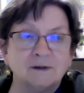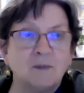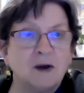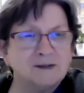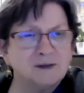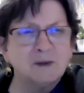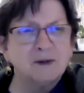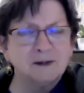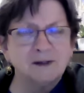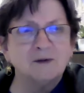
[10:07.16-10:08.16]
the
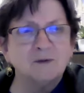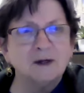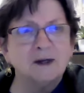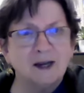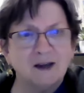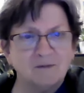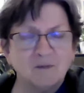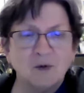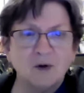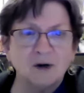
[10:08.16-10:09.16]
possibility that we can have
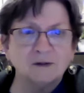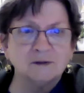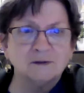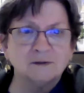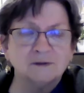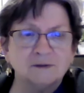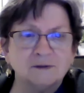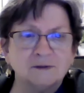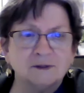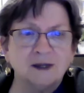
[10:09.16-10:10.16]
more
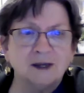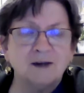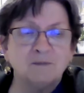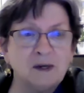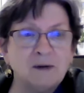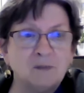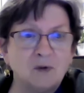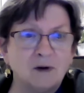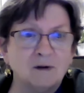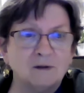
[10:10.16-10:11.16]
and be
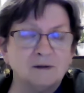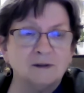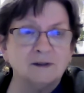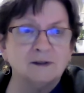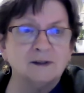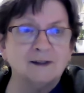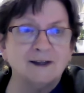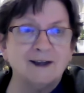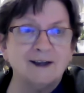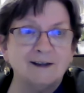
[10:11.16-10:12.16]
more.
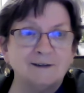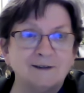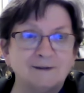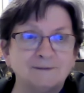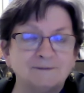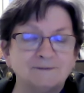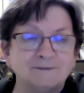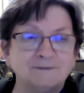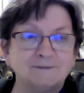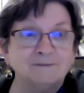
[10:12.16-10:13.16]
And
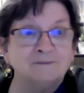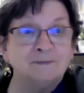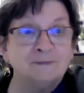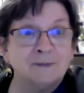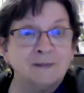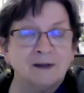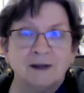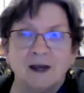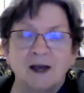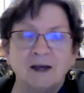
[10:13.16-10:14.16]

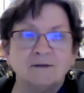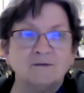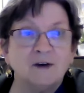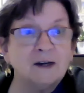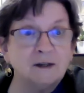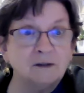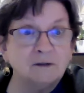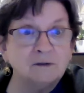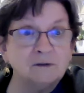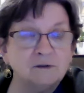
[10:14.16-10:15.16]
I invite
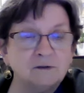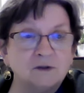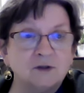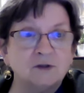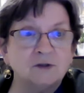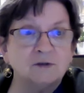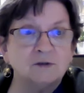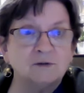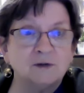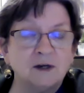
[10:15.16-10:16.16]
you
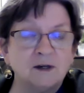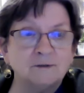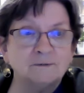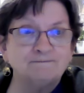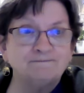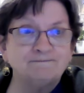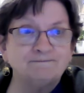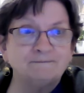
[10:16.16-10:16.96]
to come